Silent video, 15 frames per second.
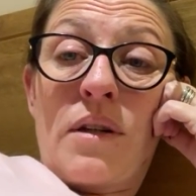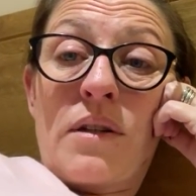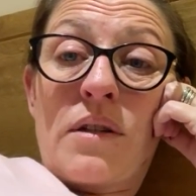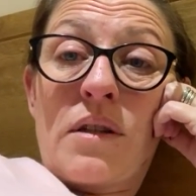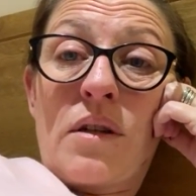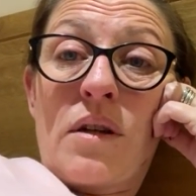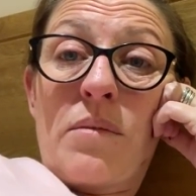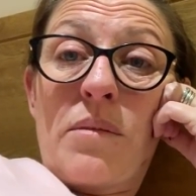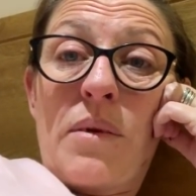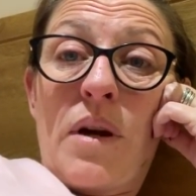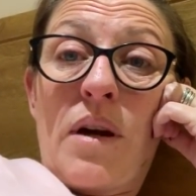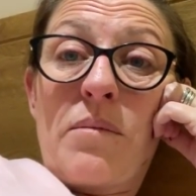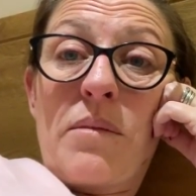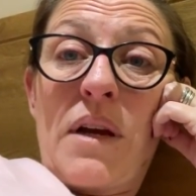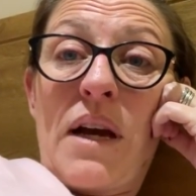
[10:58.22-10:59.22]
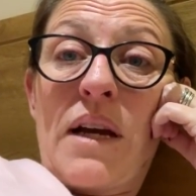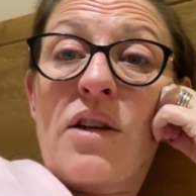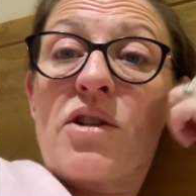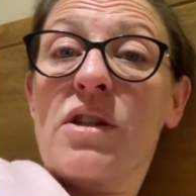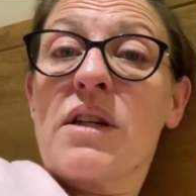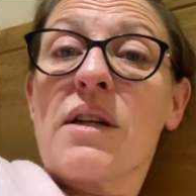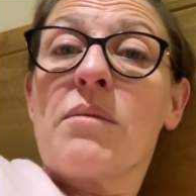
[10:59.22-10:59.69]
So I'm
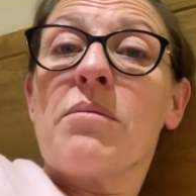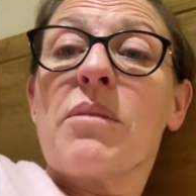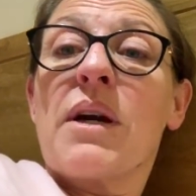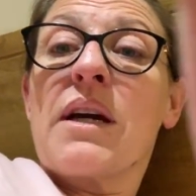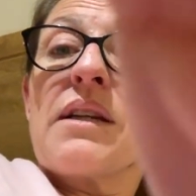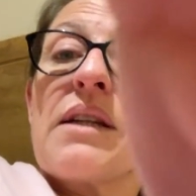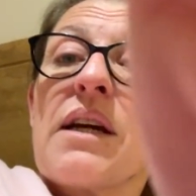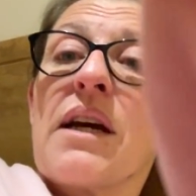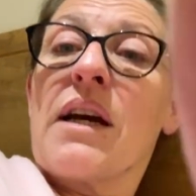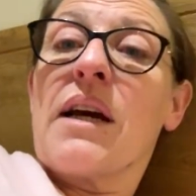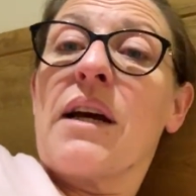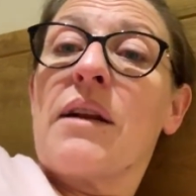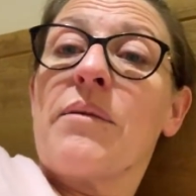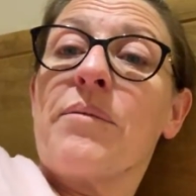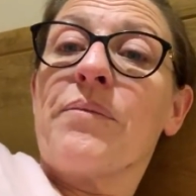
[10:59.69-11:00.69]
actually in bed at